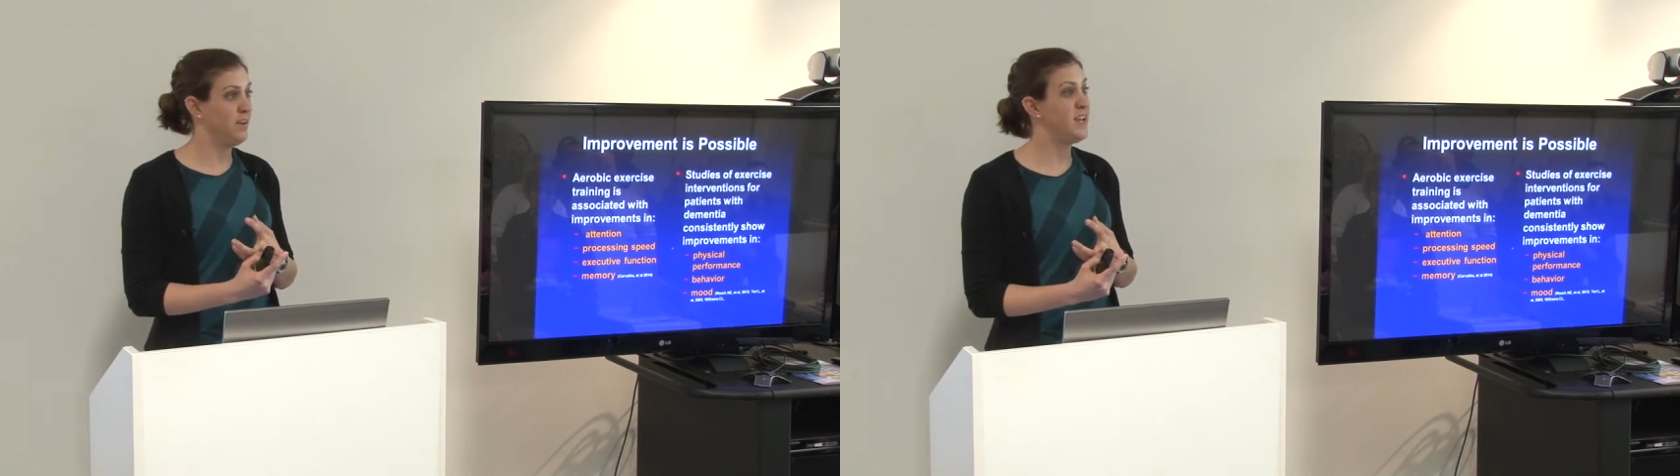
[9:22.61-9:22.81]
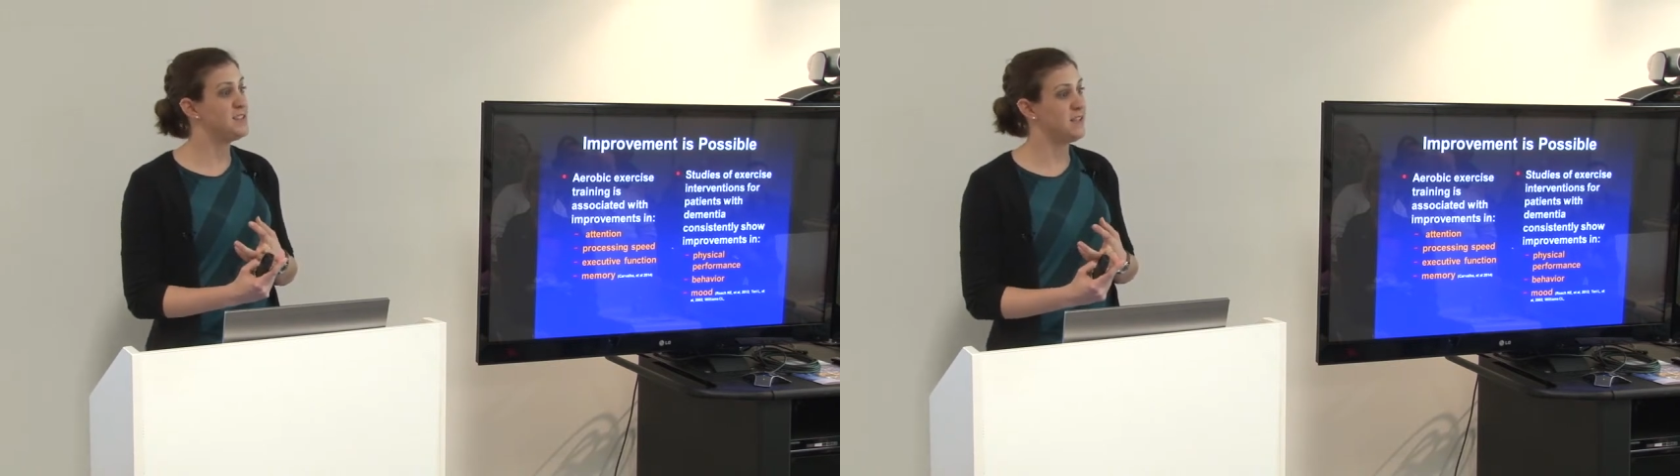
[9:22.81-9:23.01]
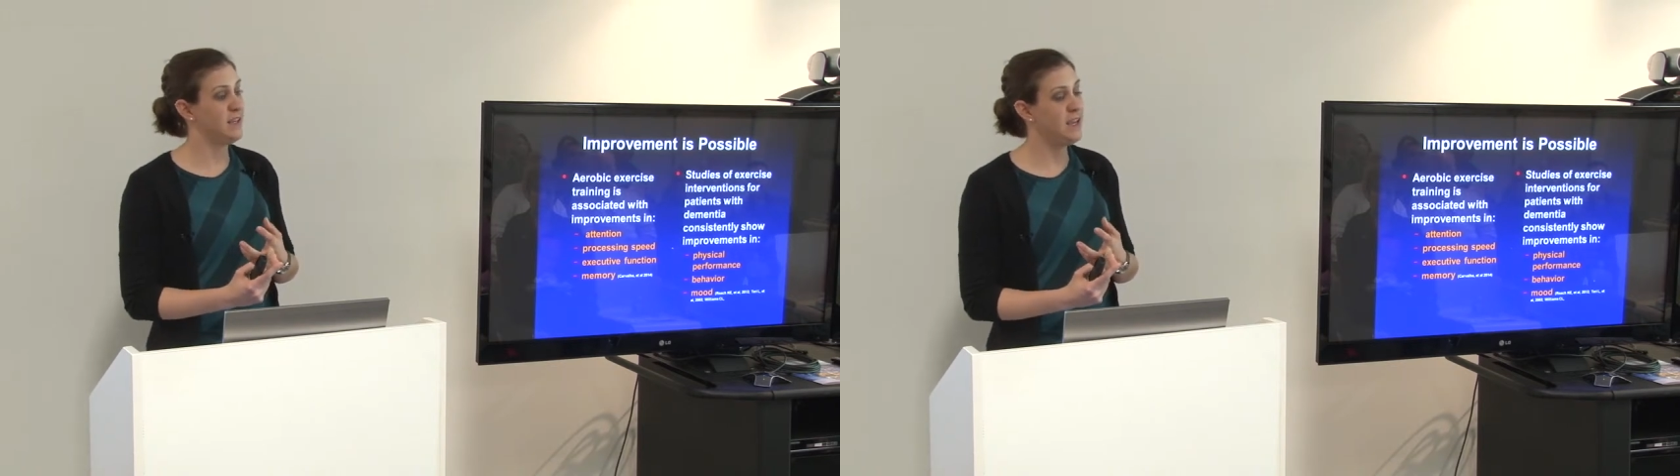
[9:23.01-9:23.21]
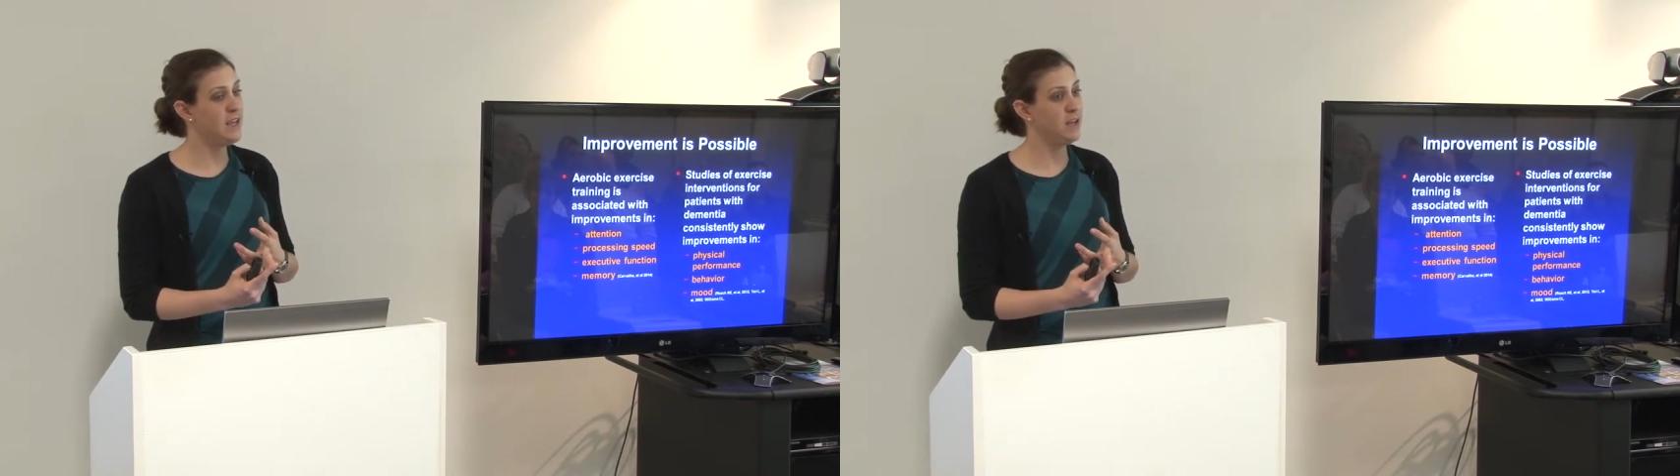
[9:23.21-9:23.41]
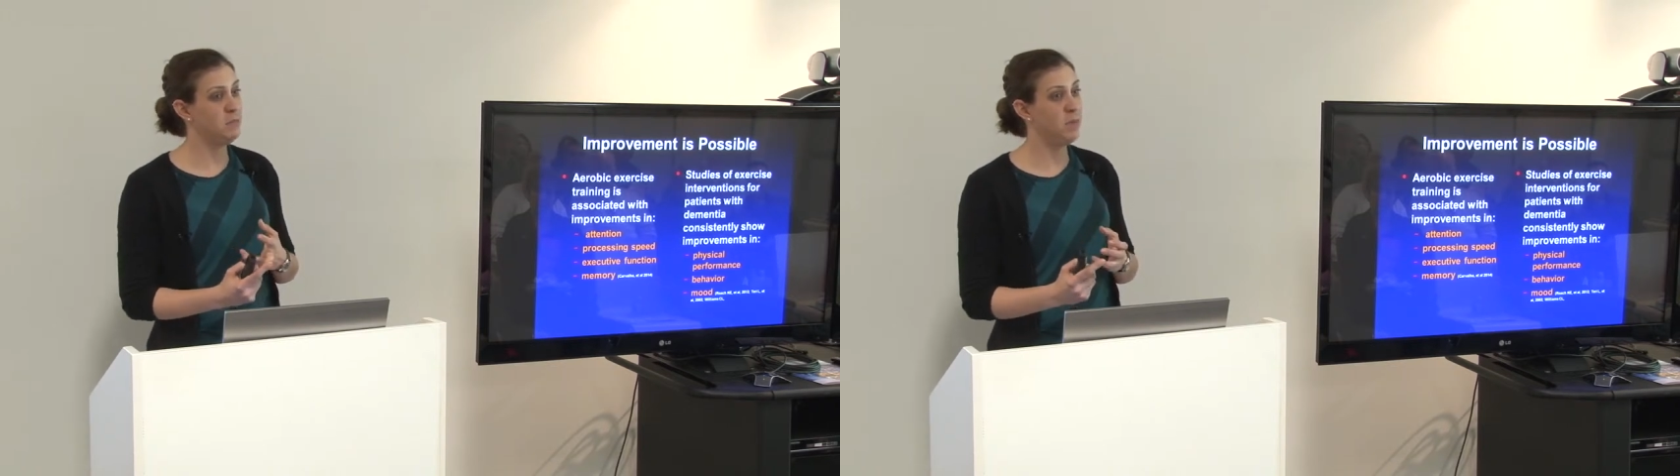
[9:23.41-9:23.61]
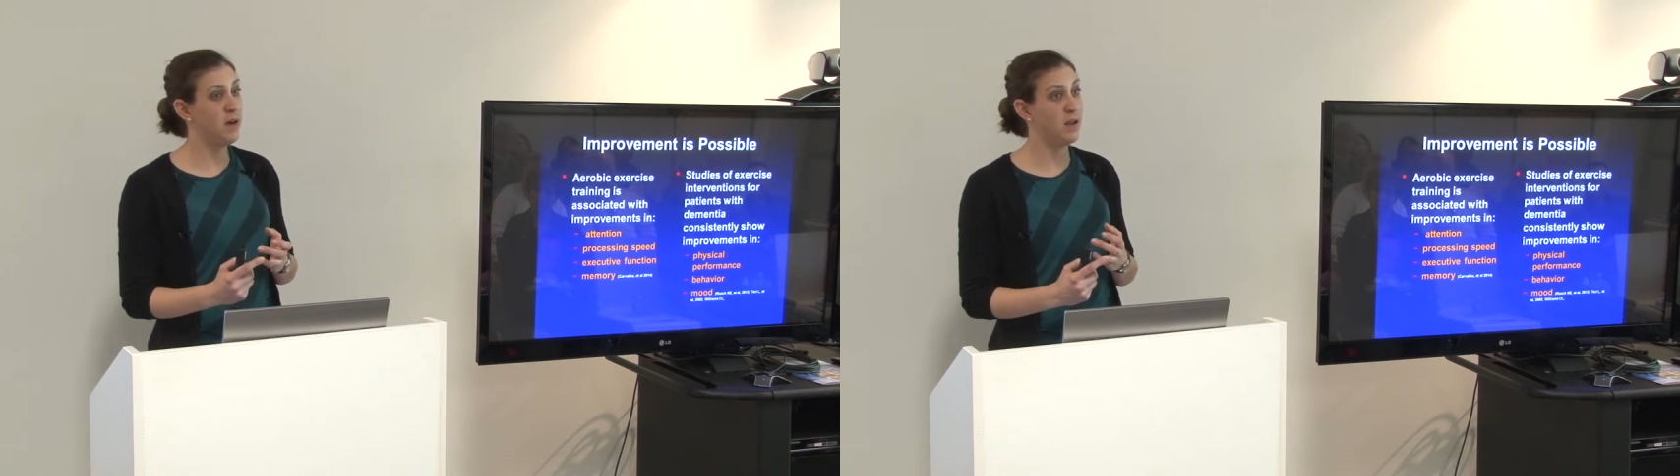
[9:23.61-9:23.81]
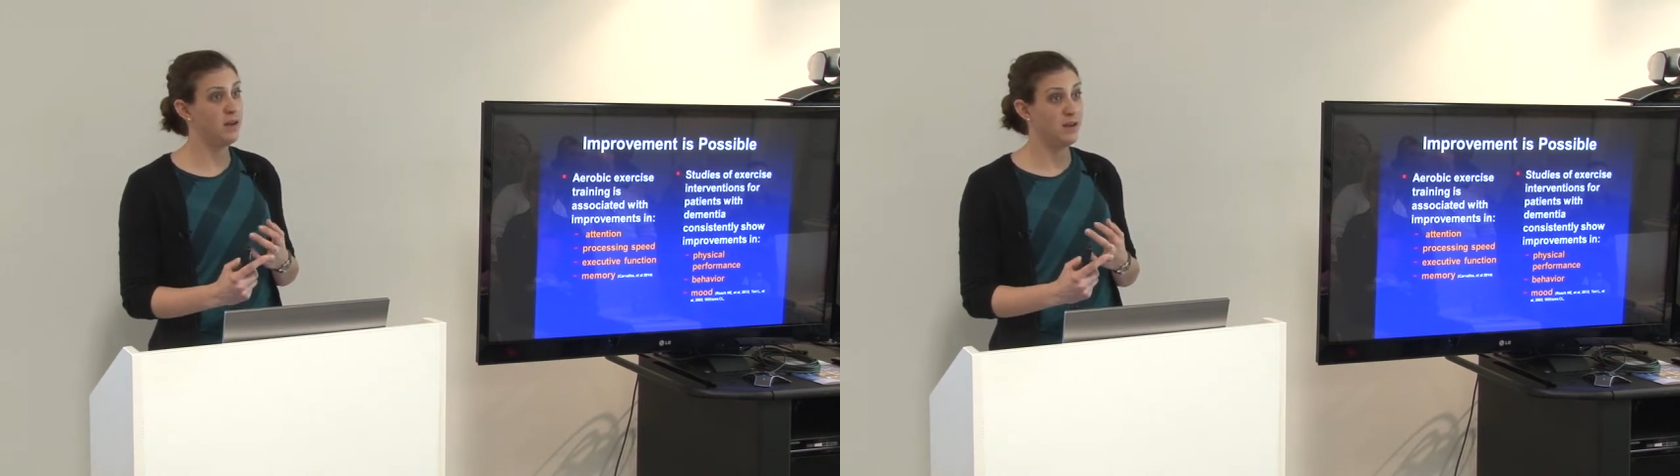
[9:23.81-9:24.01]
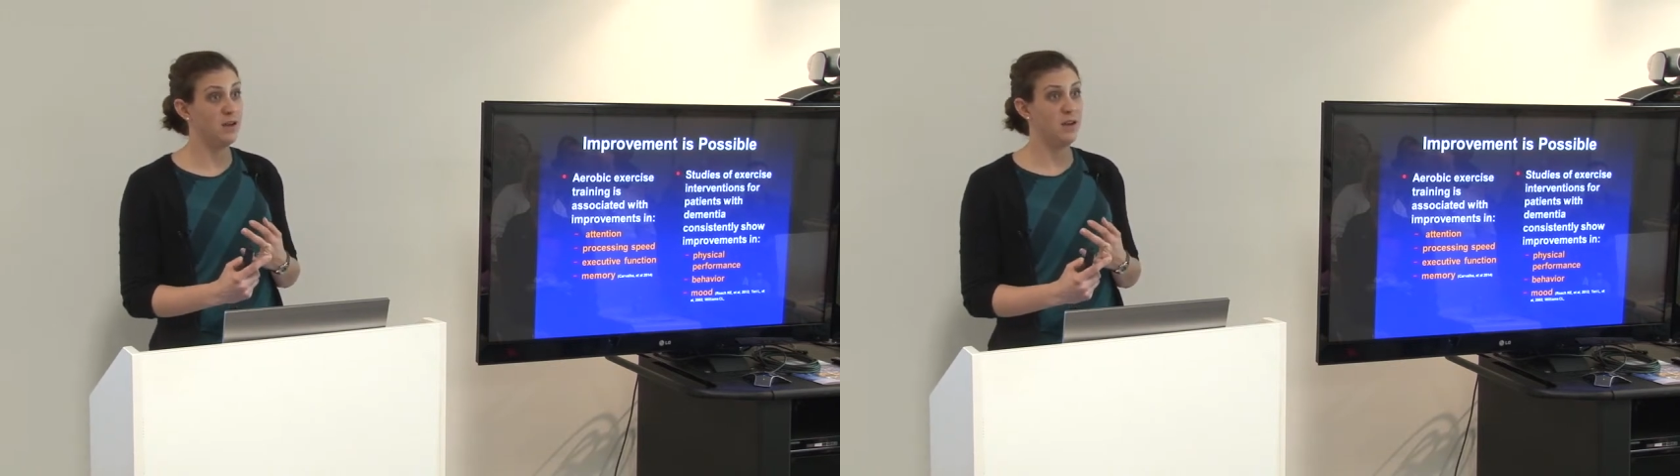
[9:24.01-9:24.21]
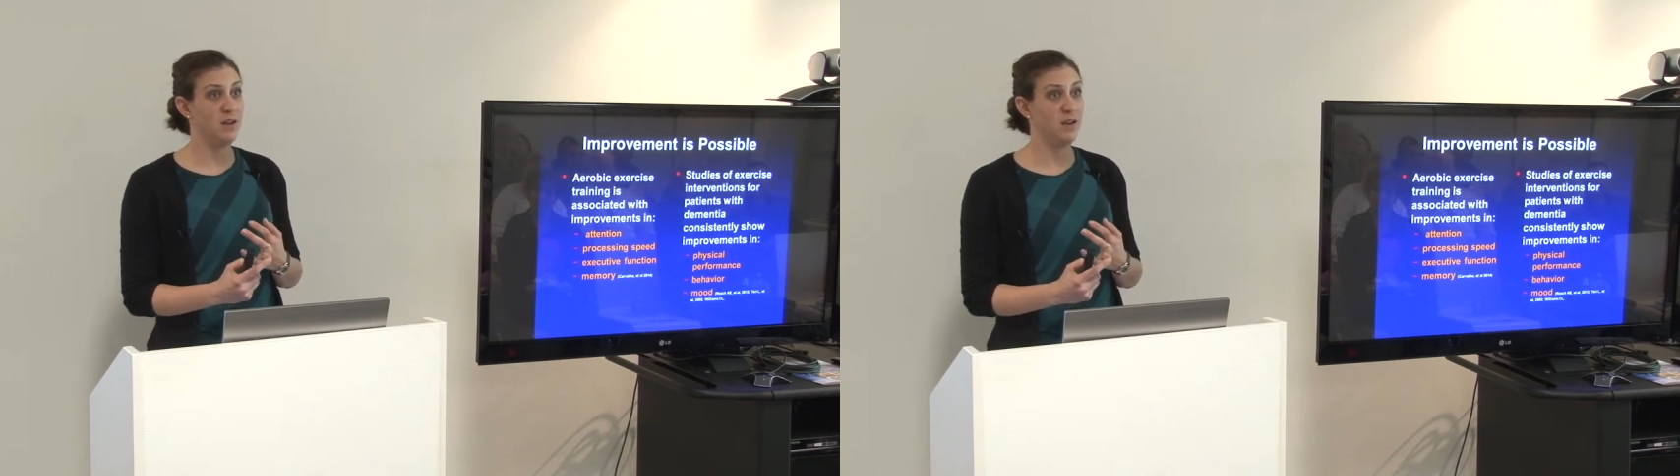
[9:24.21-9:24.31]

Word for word: Yes, they can, but